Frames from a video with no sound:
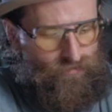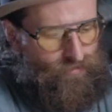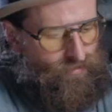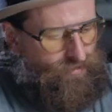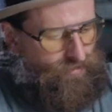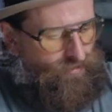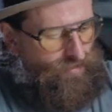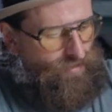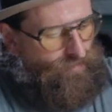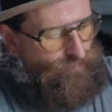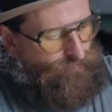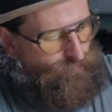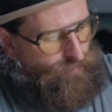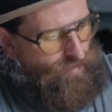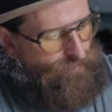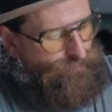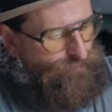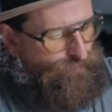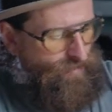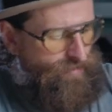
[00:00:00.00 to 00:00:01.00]
Let's see if
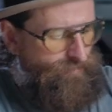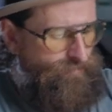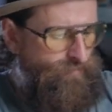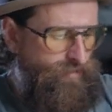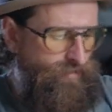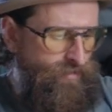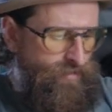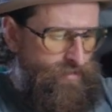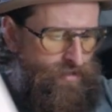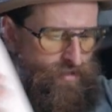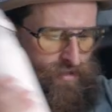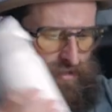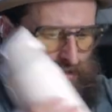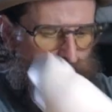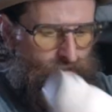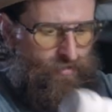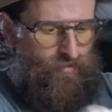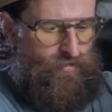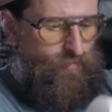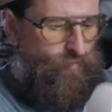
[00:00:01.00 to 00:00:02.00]
my favorite
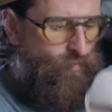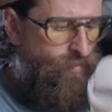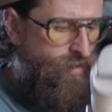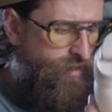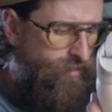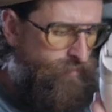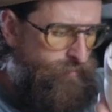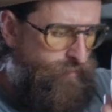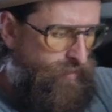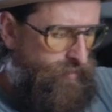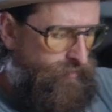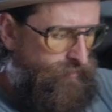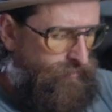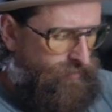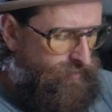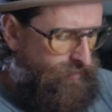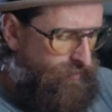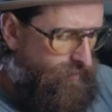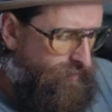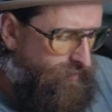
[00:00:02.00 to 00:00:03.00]
current water bottle
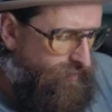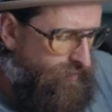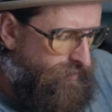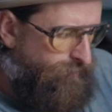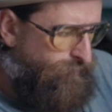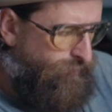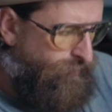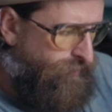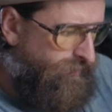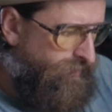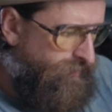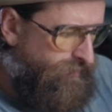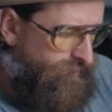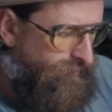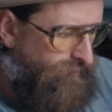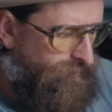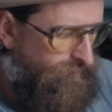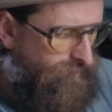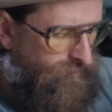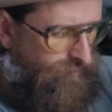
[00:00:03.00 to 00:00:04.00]
can get in there pretty
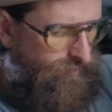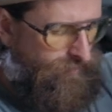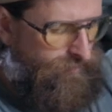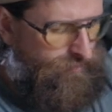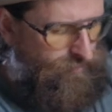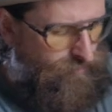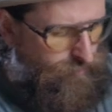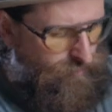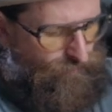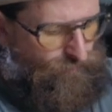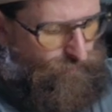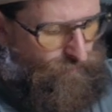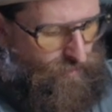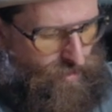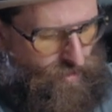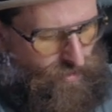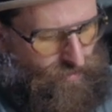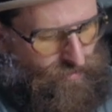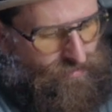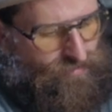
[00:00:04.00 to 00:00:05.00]
easily. Looks like it's gonna be
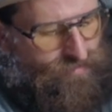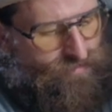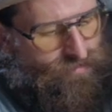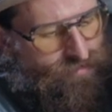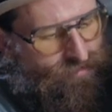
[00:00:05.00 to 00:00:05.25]
fine.